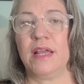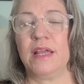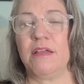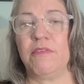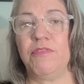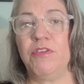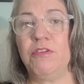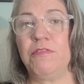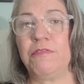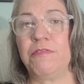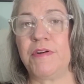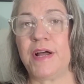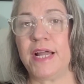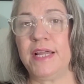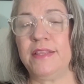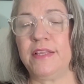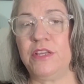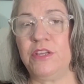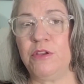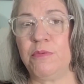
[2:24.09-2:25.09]
If you
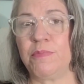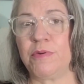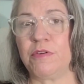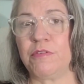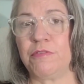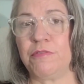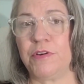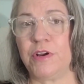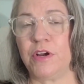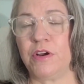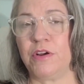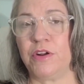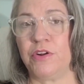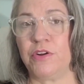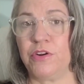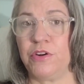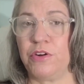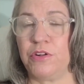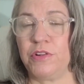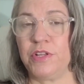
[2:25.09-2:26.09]
find that you prefer
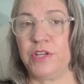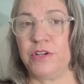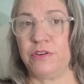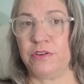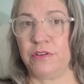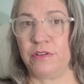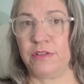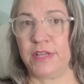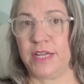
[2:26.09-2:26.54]
an earlier or